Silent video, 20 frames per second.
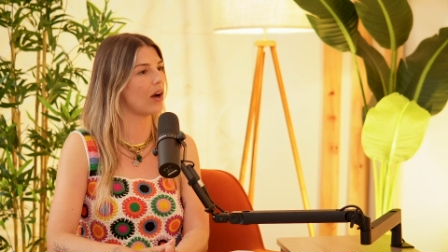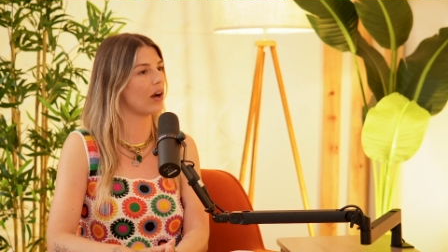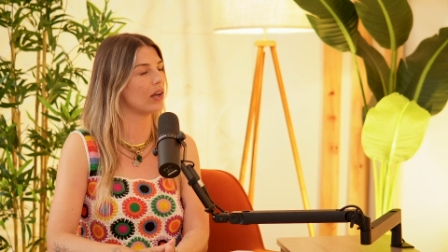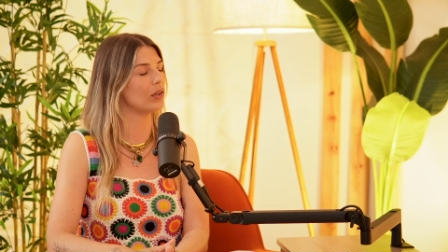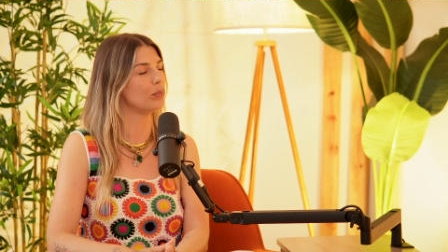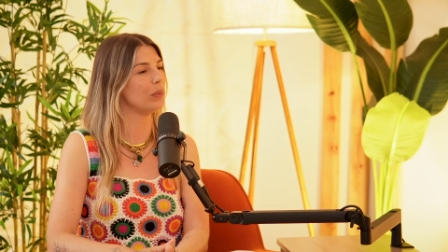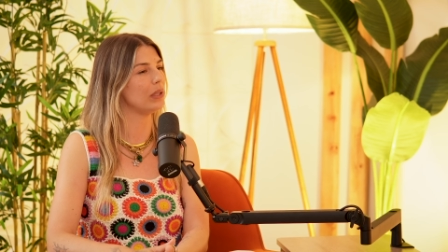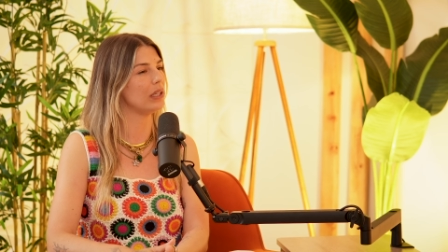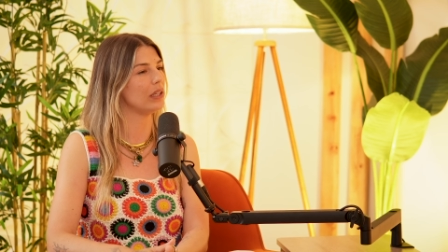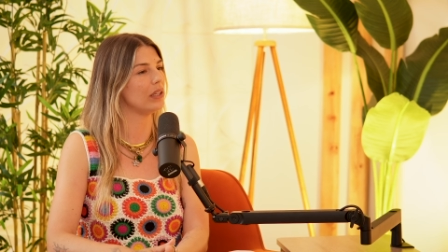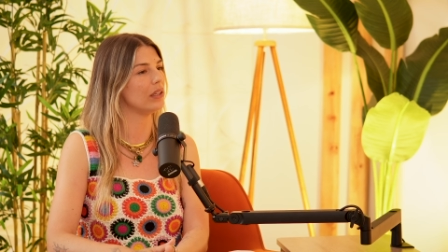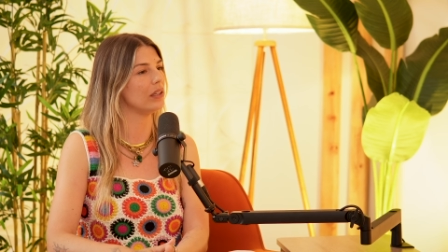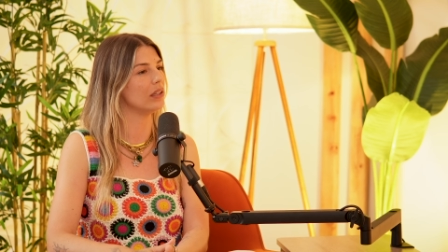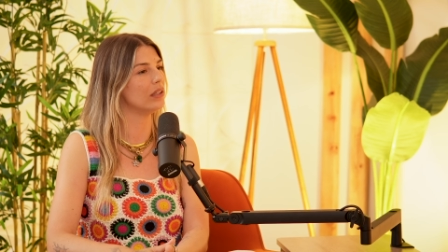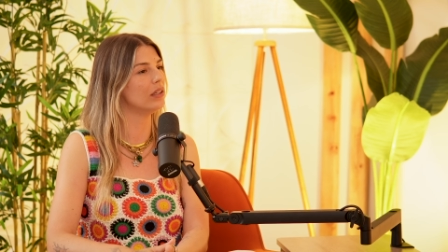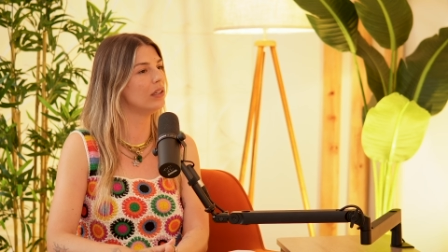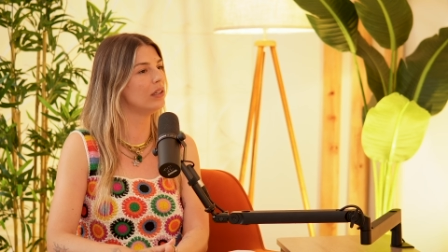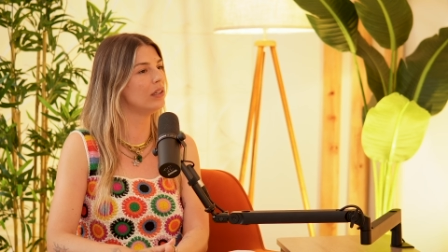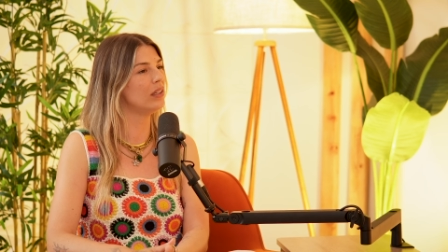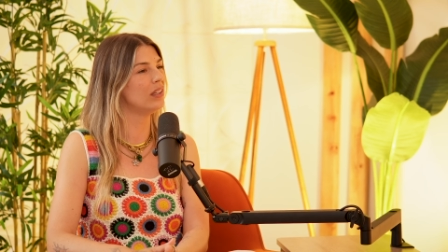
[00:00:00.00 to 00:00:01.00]
on
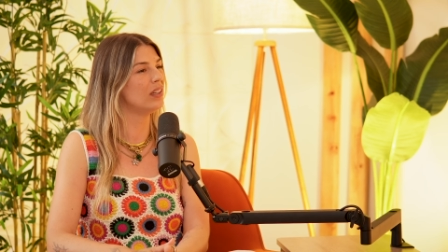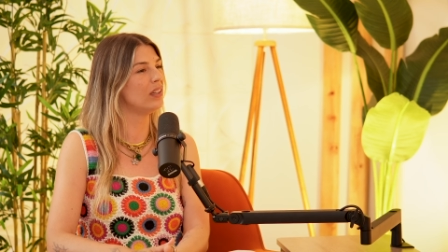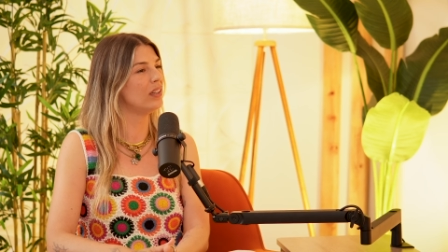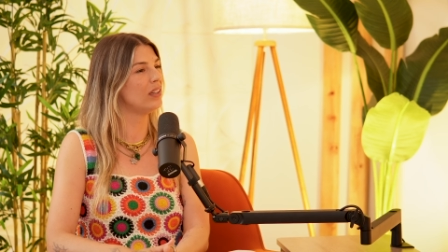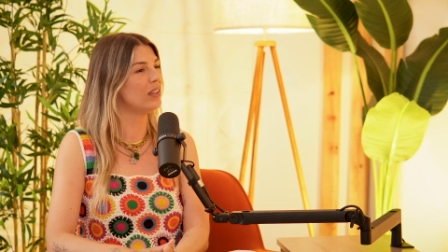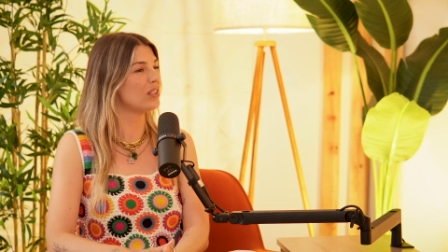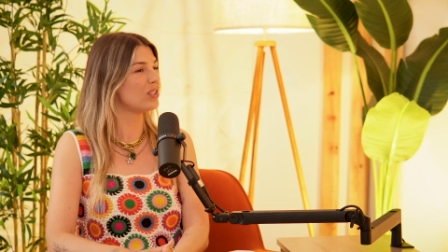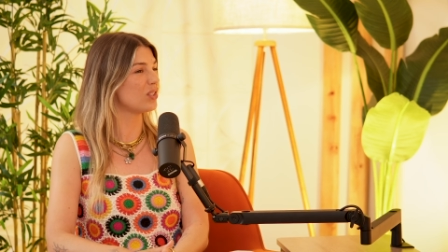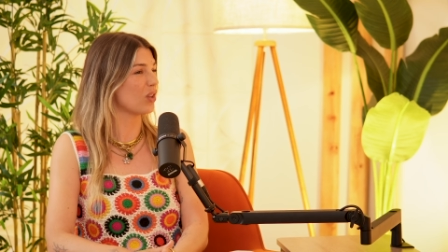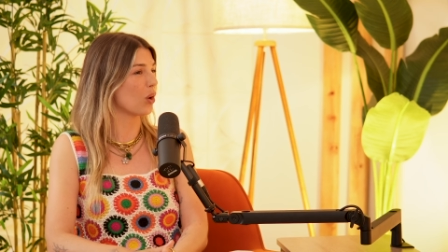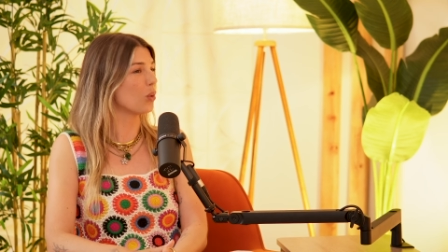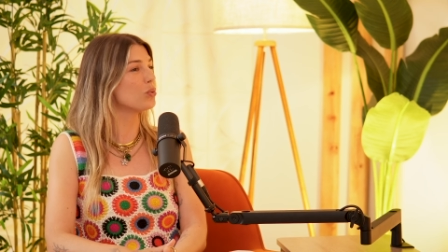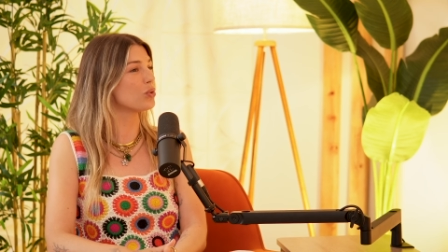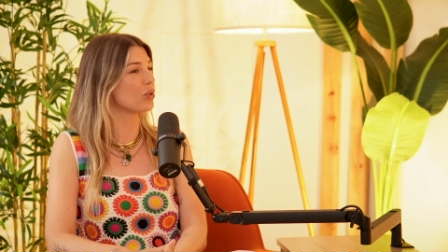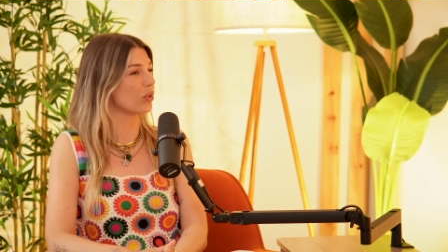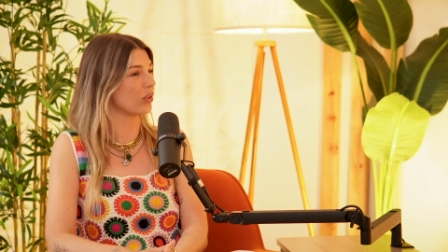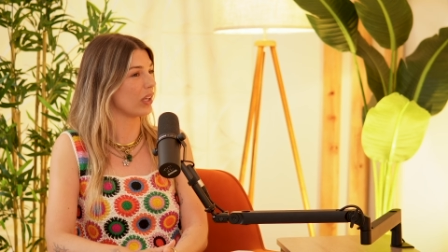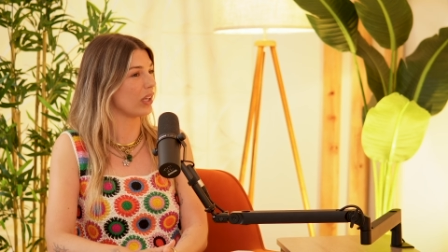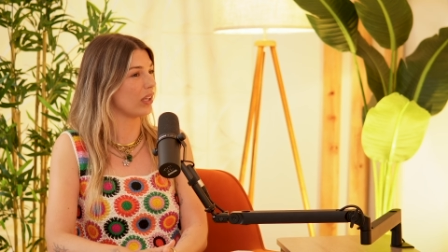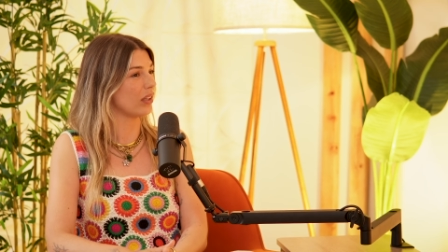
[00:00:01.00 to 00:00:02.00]
me
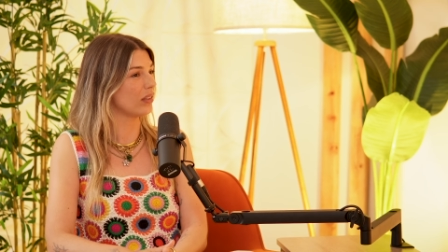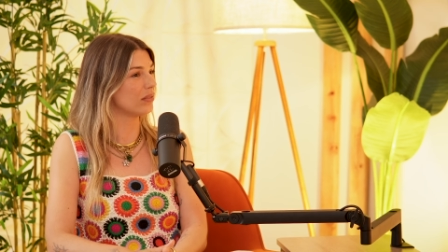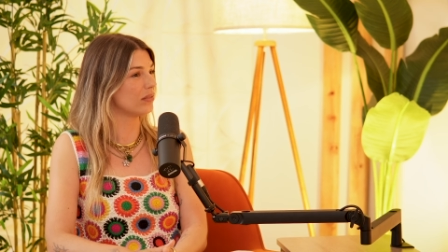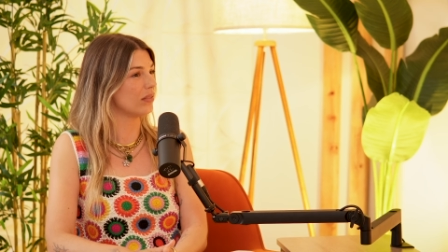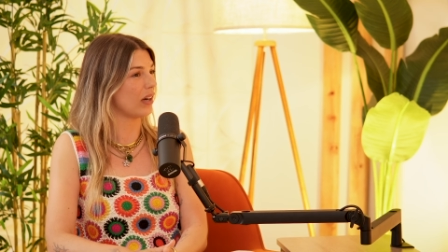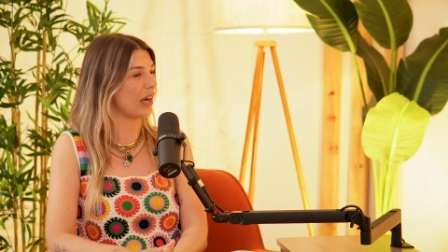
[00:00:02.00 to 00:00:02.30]
socially.